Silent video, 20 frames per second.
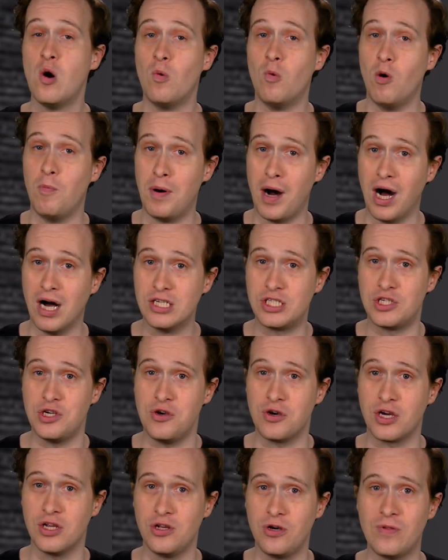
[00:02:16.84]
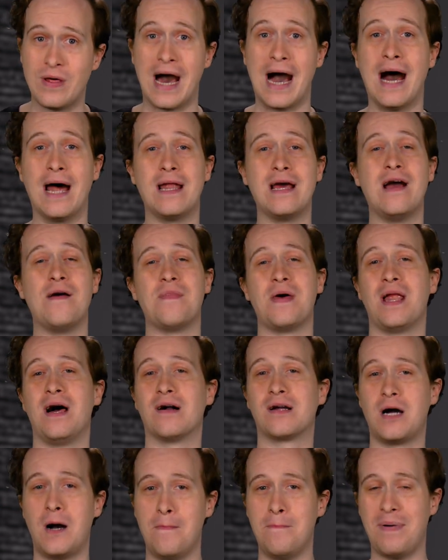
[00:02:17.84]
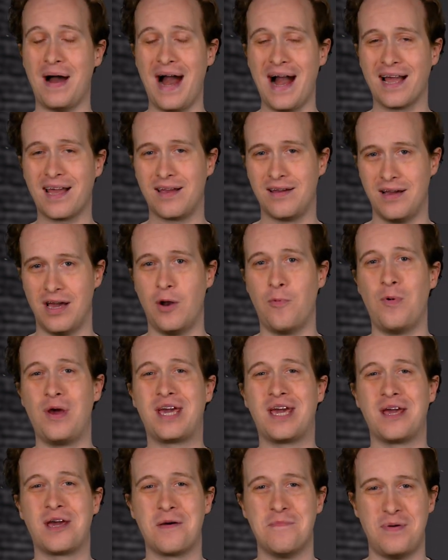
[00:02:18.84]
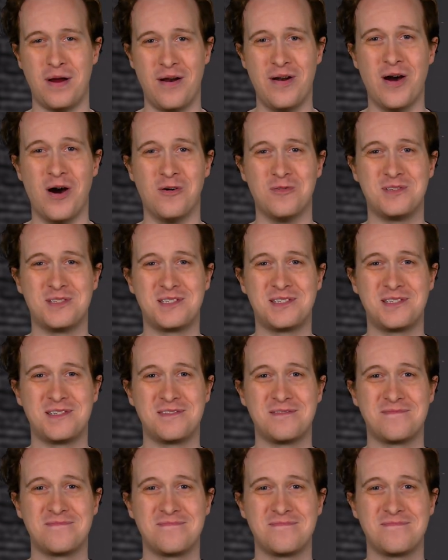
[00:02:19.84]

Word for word: We'll pause so you can do that, and then I'll come back and we can compare notes.